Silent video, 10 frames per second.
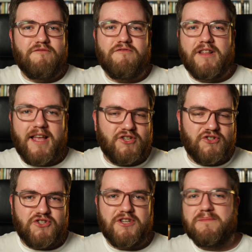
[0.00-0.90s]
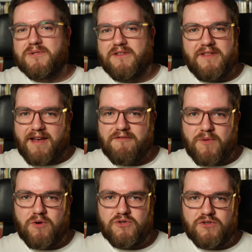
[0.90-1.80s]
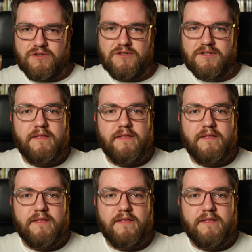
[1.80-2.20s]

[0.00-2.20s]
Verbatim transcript: relationships and their emotions.